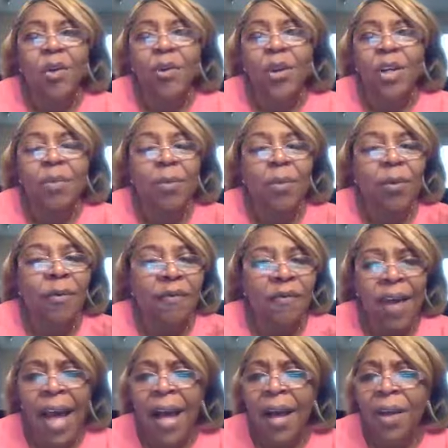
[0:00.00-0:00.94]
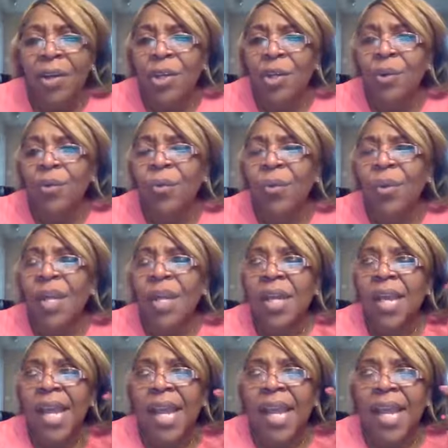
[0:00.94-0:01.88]
incredible value
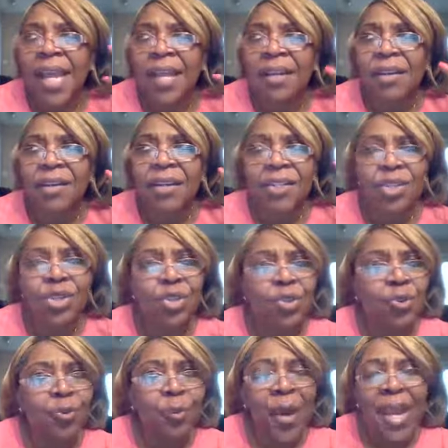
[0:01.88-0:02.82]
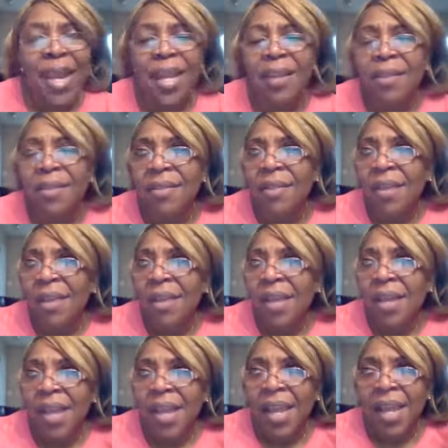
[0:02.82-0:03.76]
and strength
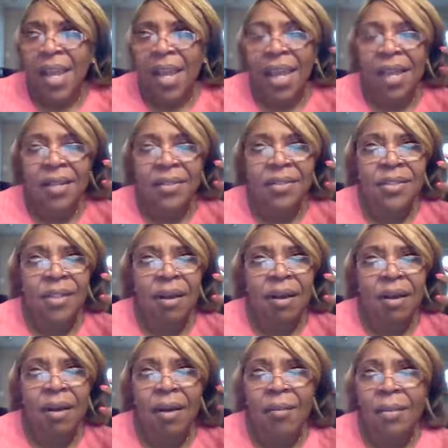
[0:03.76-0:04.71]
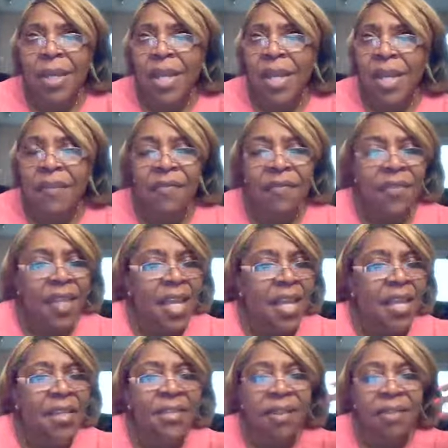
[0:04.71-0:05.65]
and uh,
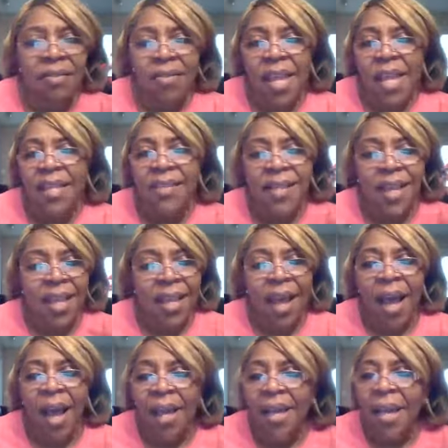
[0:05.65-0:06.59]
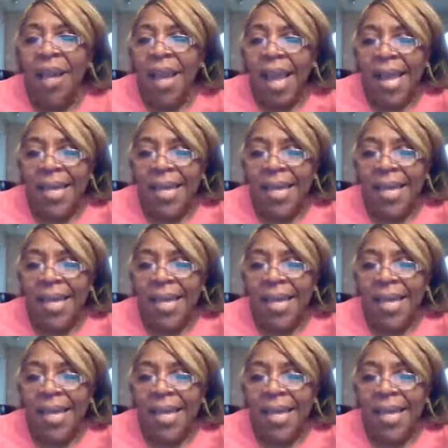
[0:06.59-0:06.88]
giftings and things that God,